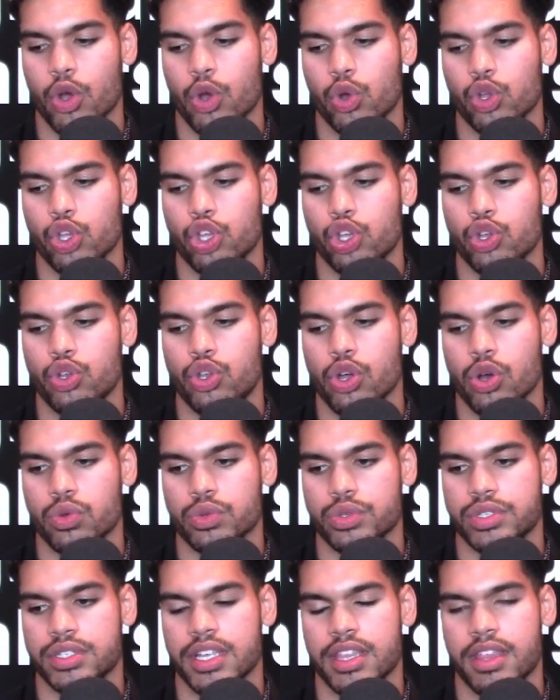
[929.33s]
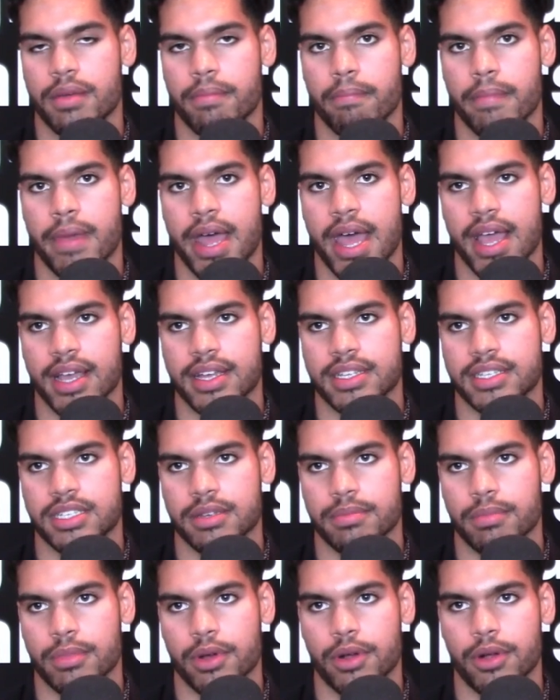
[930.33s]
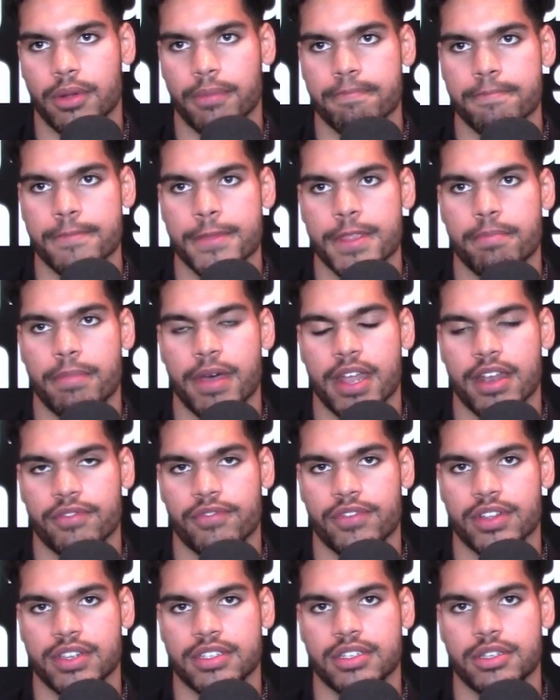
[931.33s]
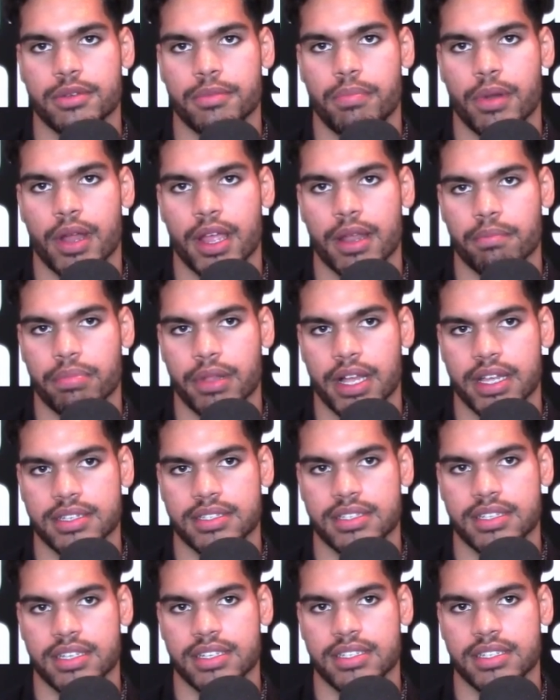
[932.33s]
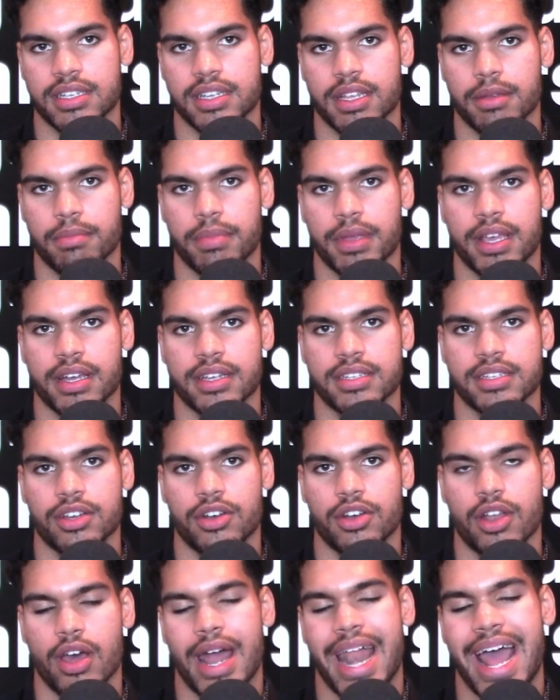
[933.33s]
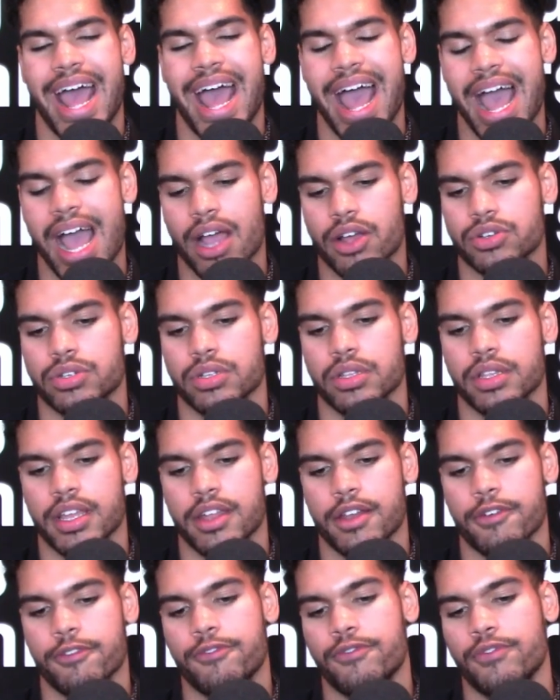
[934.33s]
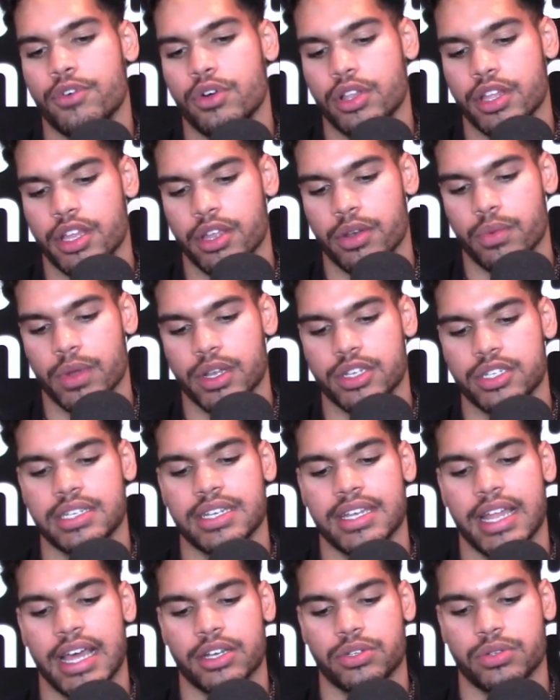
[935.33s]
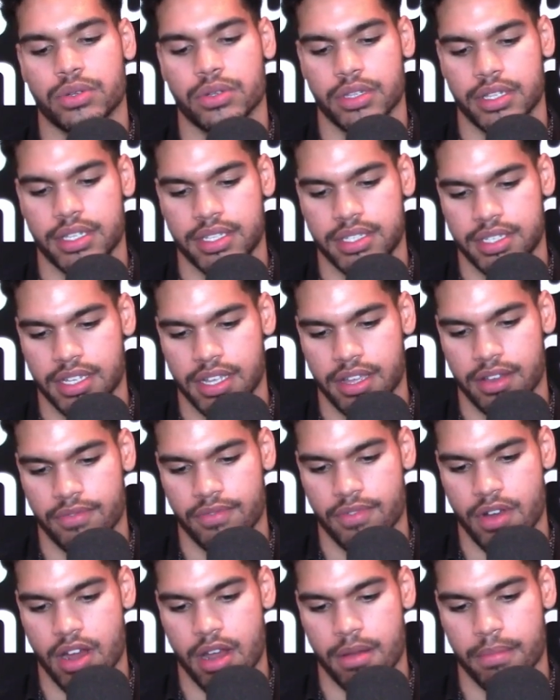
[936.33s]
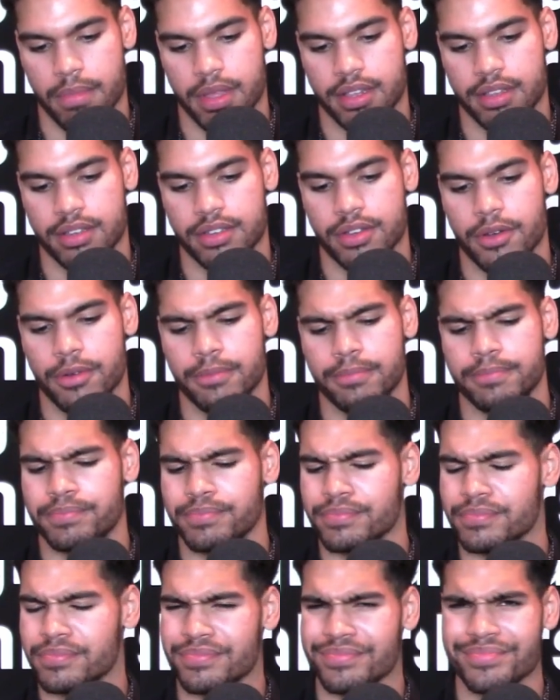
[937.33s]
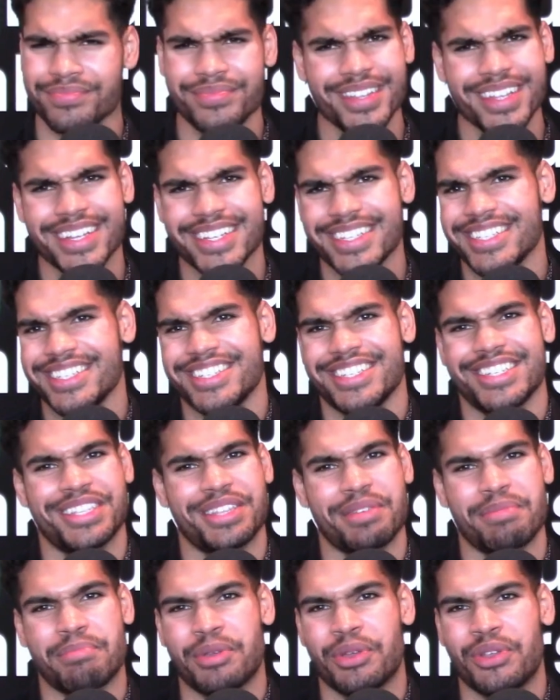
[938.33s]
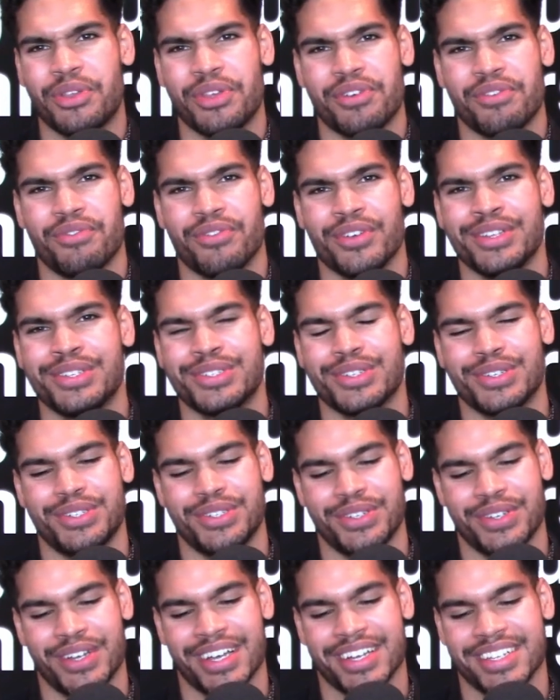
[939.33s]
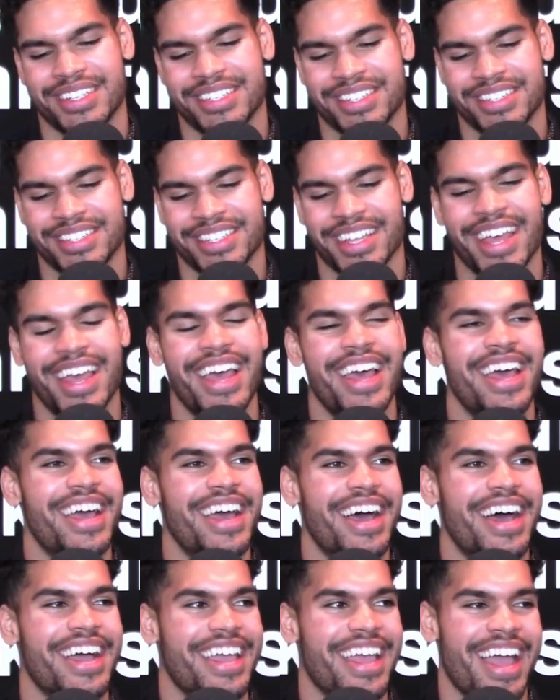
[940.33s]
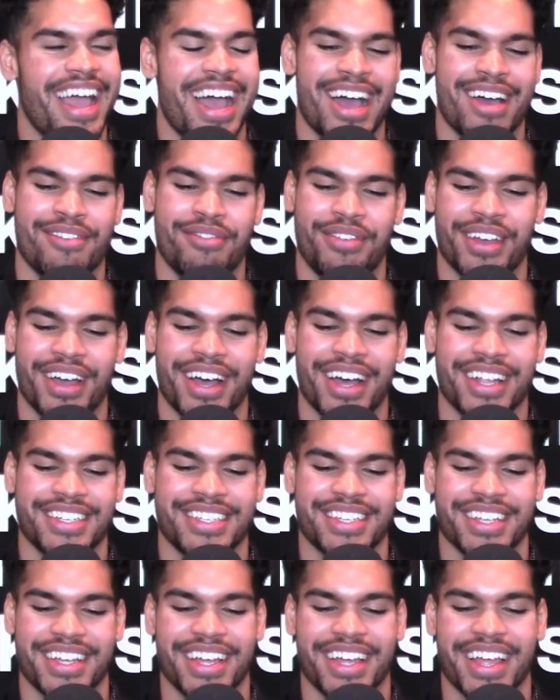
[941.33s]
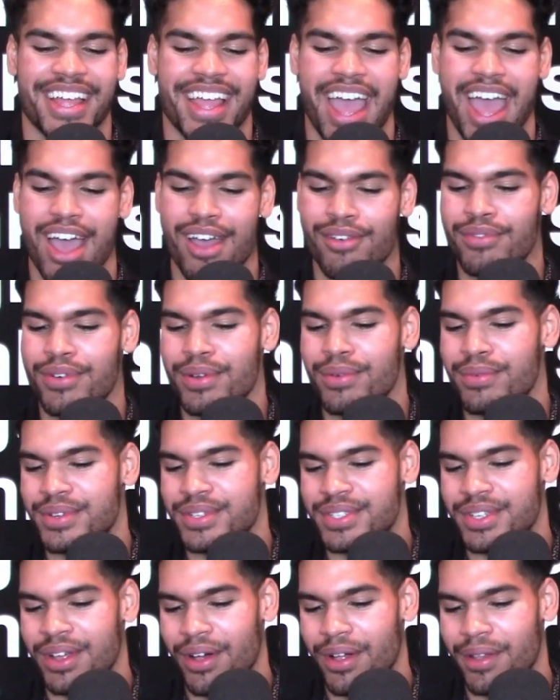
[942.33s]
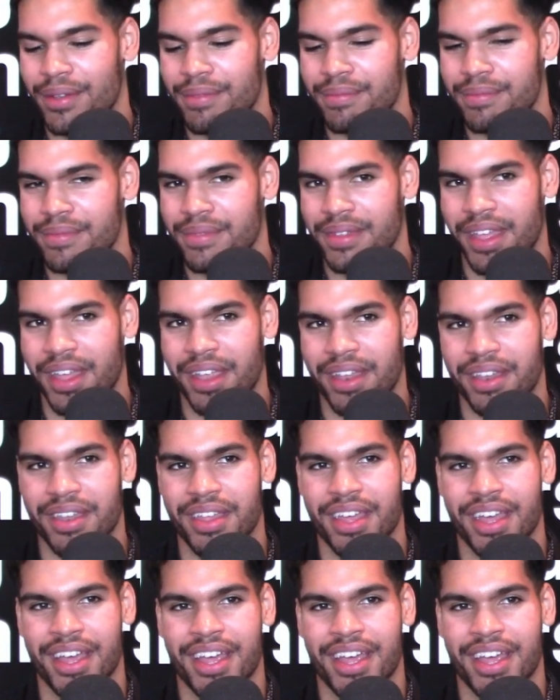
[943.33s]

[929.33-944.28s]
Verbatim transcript: you don't see the maximal benefits to brain plasticity because they're not actually in a fully enriched naturalistic environment. So, this is just the beauty of research, you guys. There's a caveat to every result, and